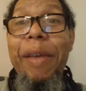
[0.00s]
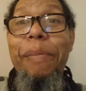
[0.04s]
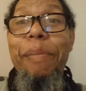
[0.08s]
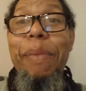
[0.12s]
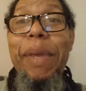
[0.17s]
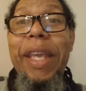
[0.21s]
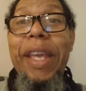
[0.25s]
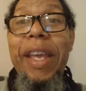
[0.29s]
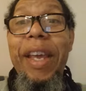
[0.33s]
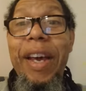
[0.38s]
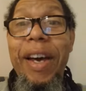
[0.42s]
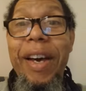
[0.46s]

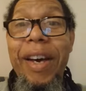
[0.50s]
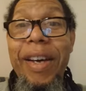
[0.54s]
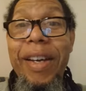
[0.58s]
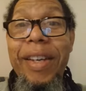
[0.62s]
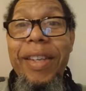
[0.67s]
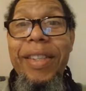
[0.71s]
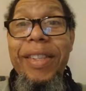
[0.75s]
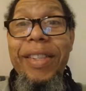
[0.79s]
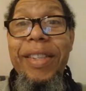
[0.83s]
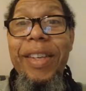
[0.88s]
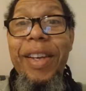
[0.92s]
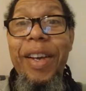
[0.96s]

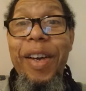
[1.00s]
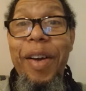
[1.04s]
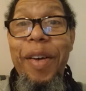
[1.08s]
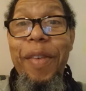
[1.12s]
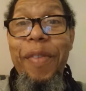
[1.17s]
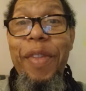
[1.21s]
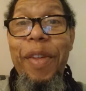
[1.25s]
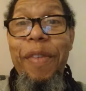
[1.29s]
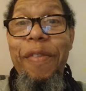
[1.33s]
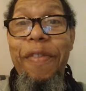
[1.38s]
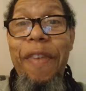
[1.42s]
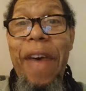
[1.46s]
Because
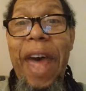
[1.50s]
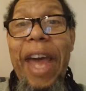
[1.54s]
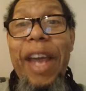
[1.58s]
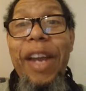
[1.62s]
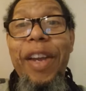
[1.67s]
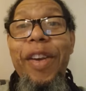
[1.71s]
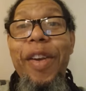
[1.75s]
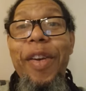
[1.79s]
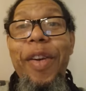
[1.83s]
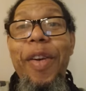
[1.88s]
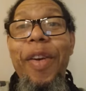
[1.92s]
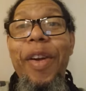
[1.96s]
of the
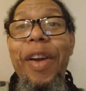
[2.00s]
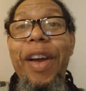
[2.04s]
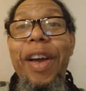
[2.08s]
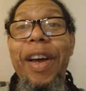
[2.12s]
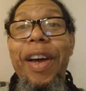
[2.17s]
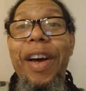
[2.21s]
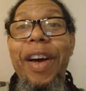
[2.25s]
factor